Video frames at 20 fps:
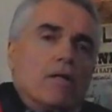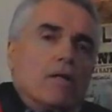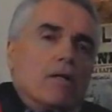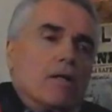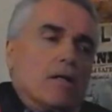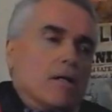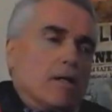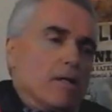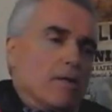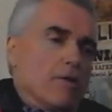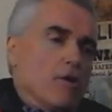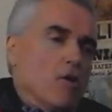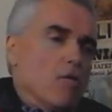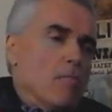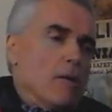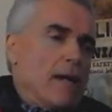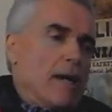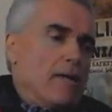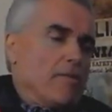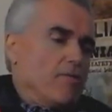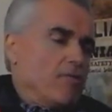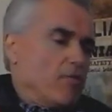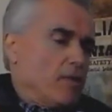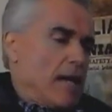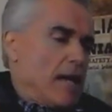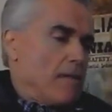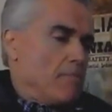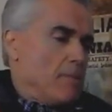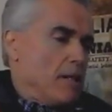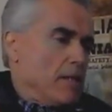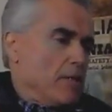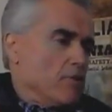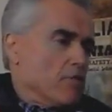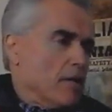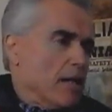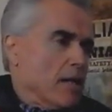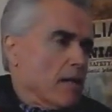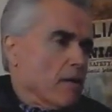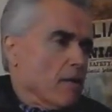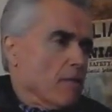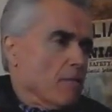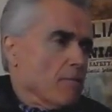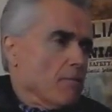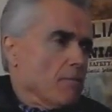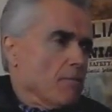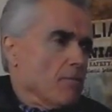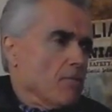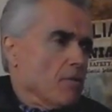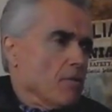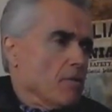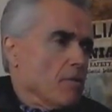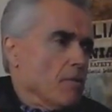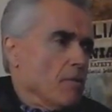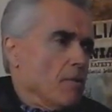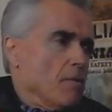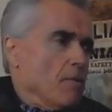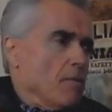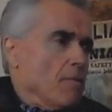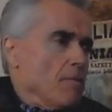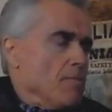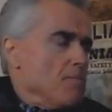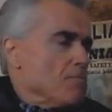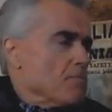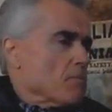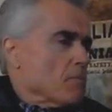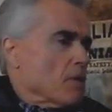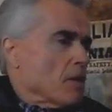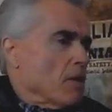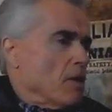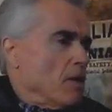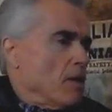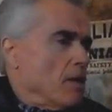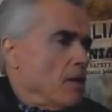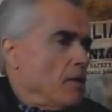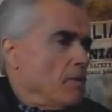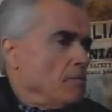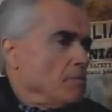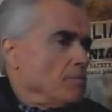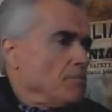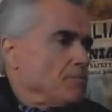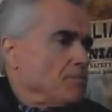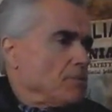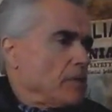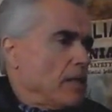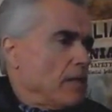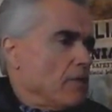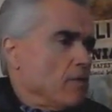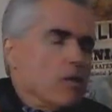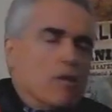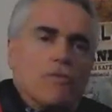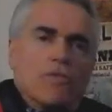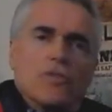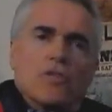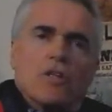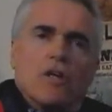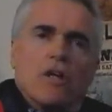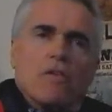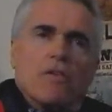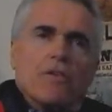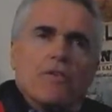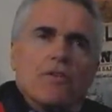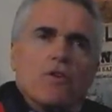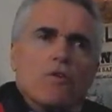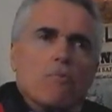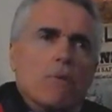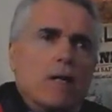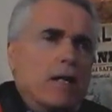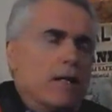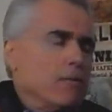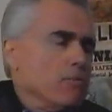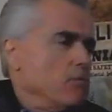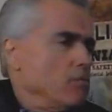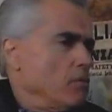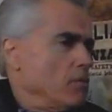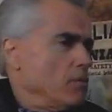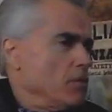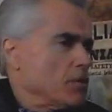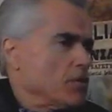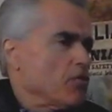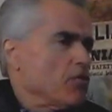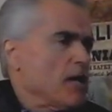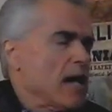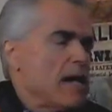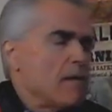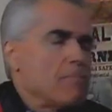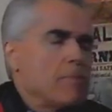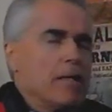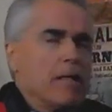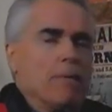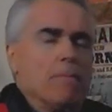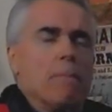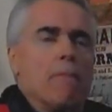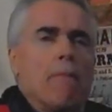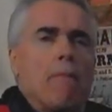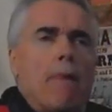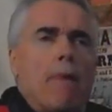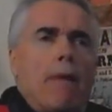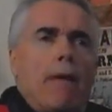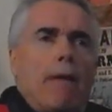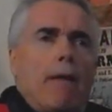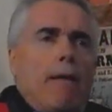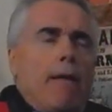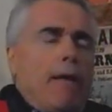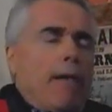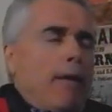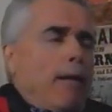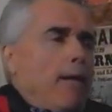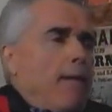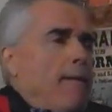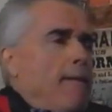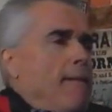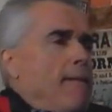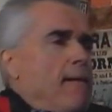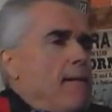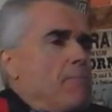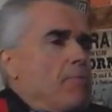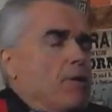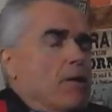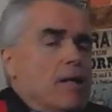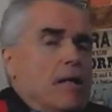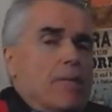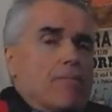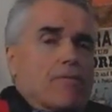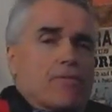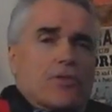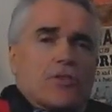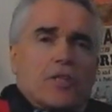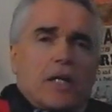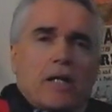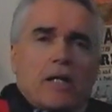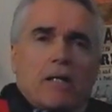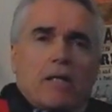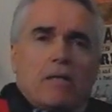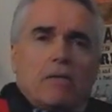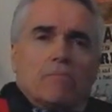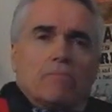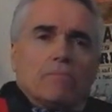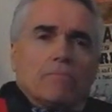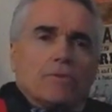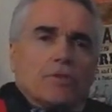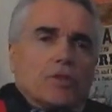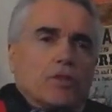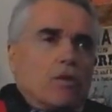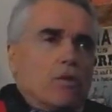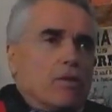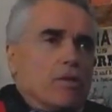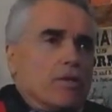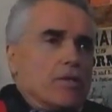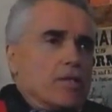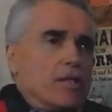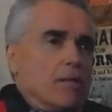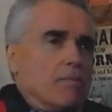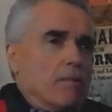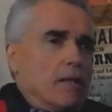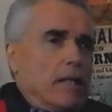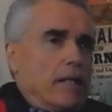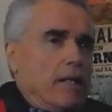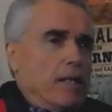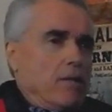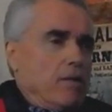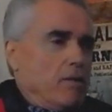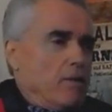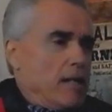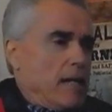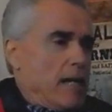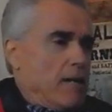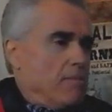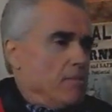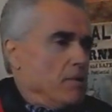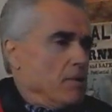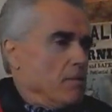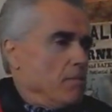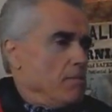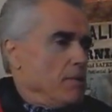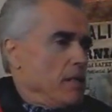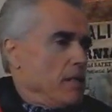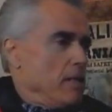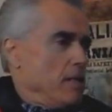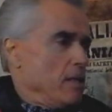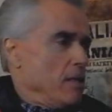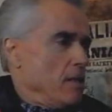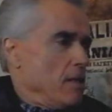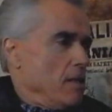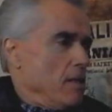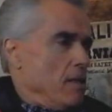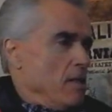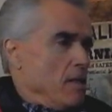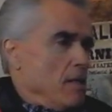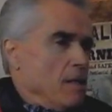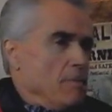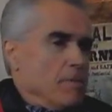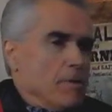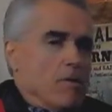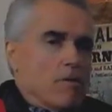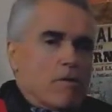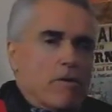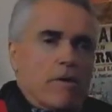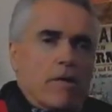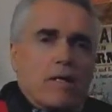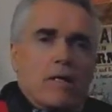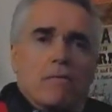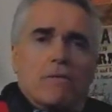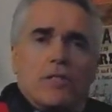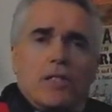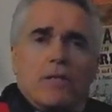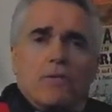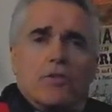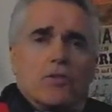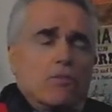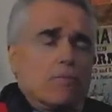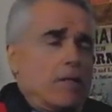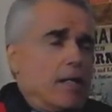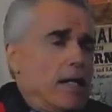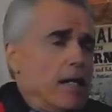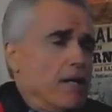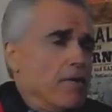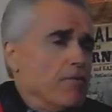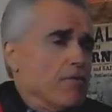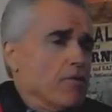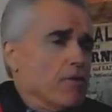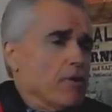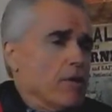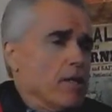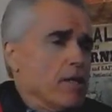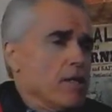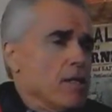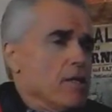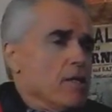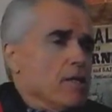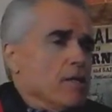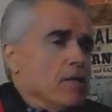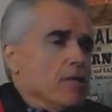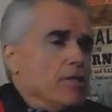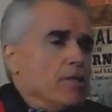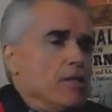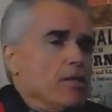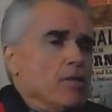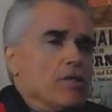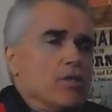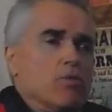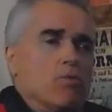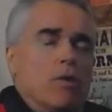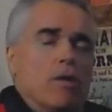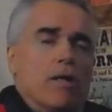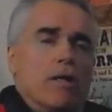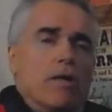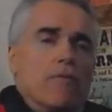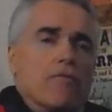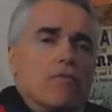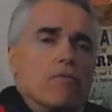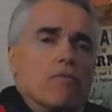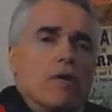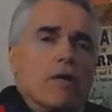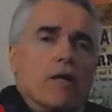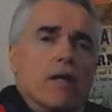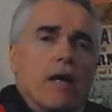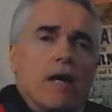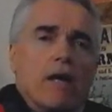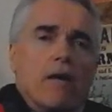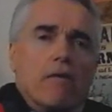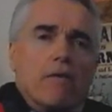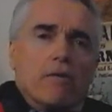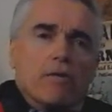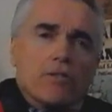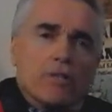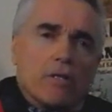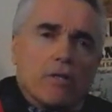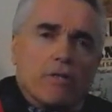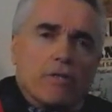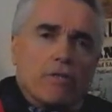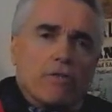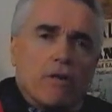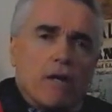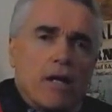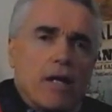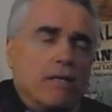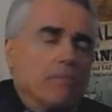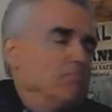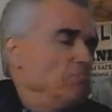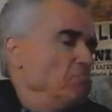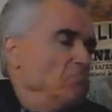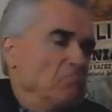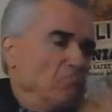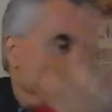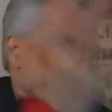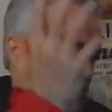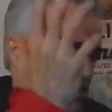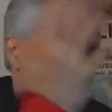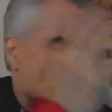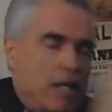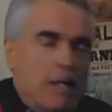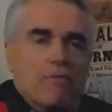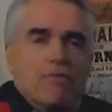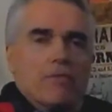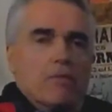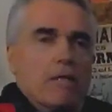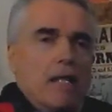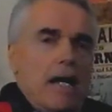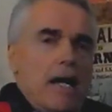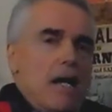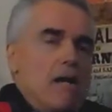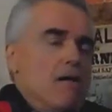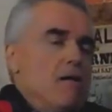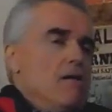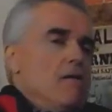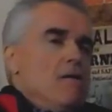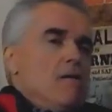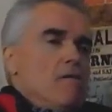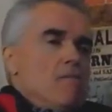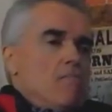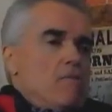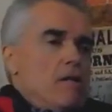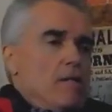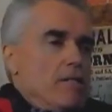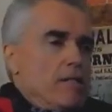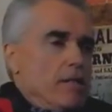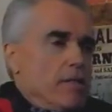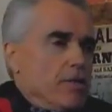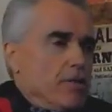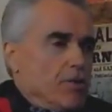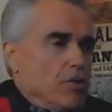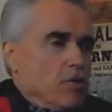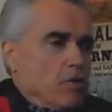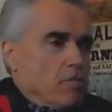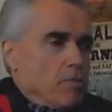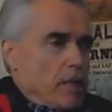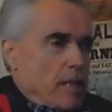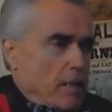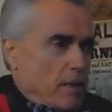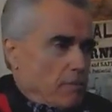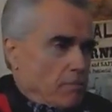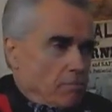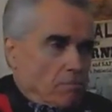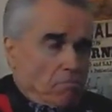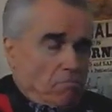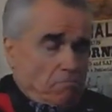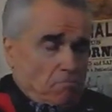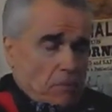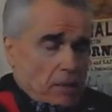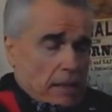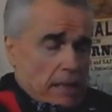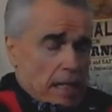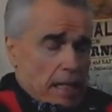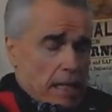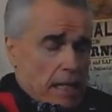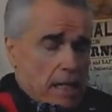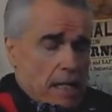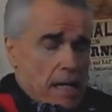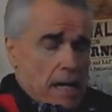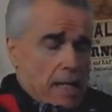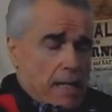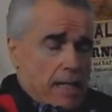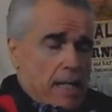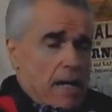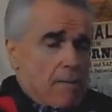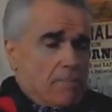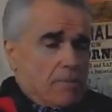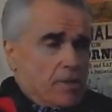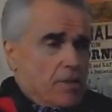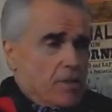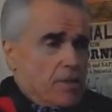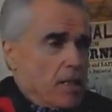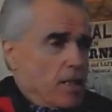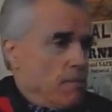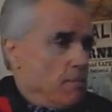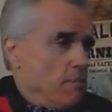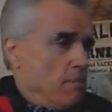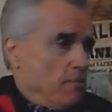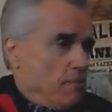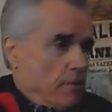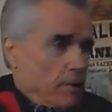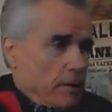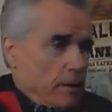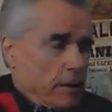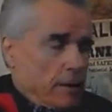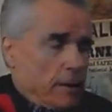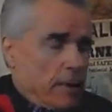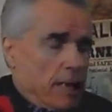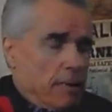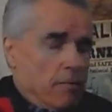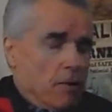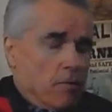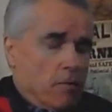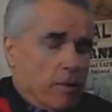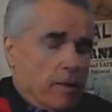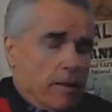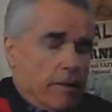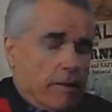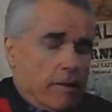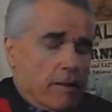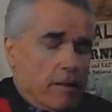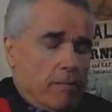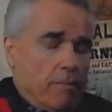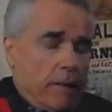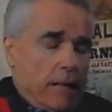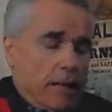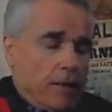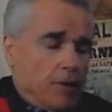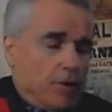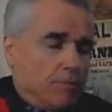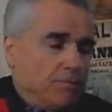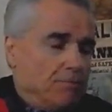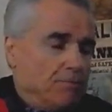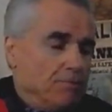uh, Nomad flatbed trailer, um, I don't know if it's called a Nomad, it was a flatbed. I put it up for sale, sold it to some lady who happened to be up in Oregon. She was from California. She just wanted it for running errands on her trike. Great for that, but it didn't suit me. I, I kept the tub, in the tub over there under the bench.